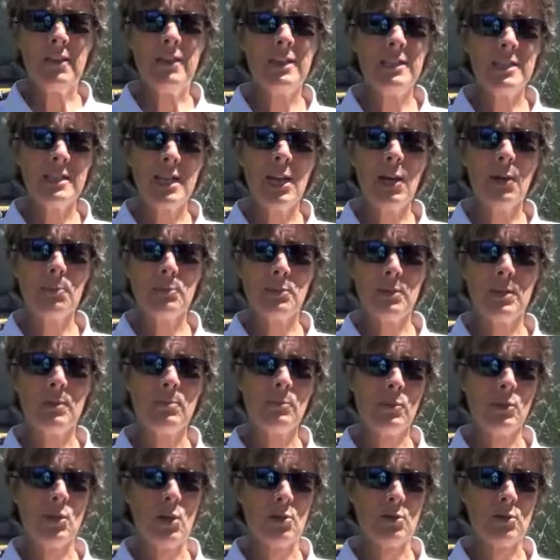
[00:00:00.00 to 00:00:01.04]
This helps
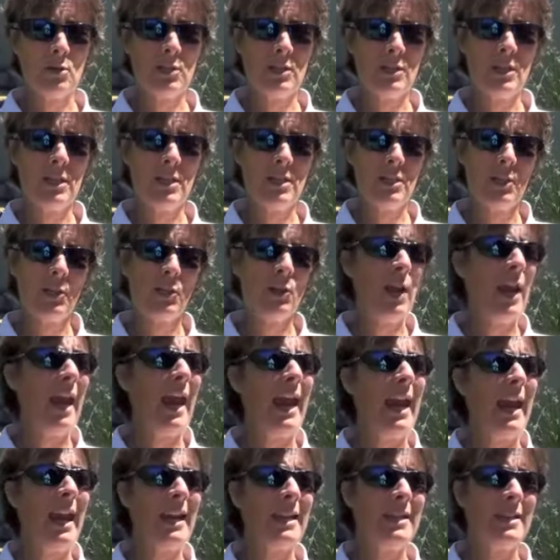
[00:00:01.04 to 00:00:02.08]
them start to see that your
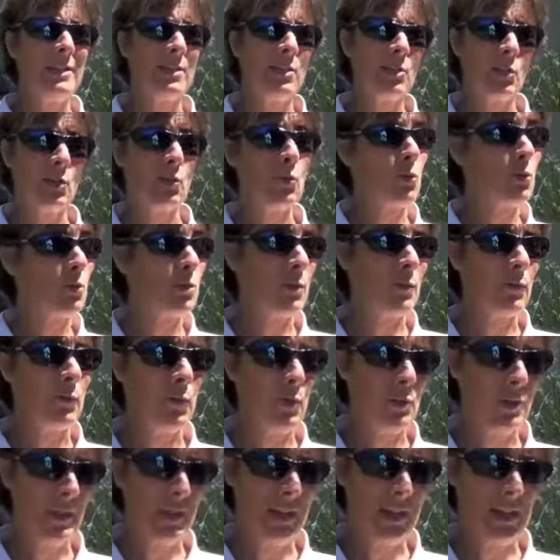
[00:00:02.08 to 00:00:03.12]
hand is a source of
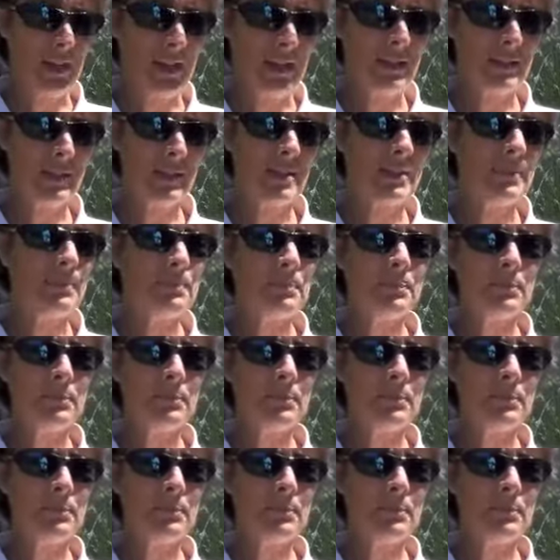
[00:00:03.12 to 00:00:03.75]
good things.